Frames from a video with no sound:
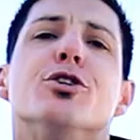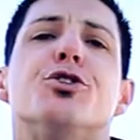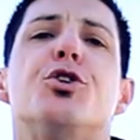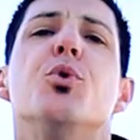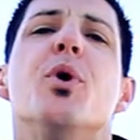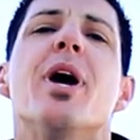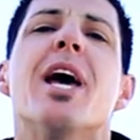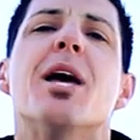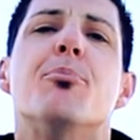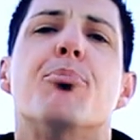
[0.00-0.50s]

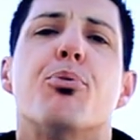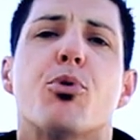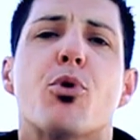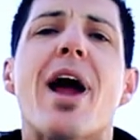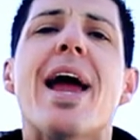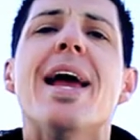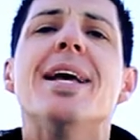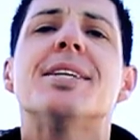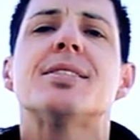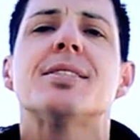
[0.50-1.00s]
to
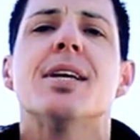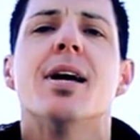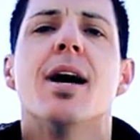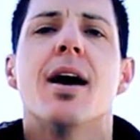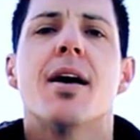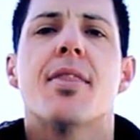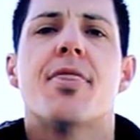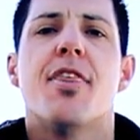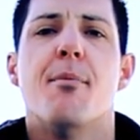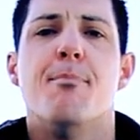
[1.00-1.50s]
embrace
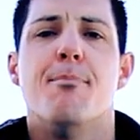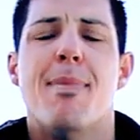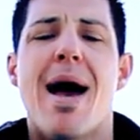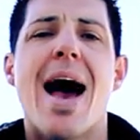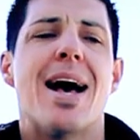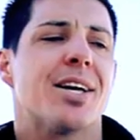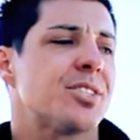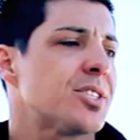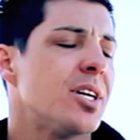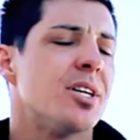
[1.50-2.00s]
the
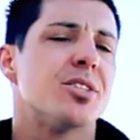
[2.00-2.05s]
mess,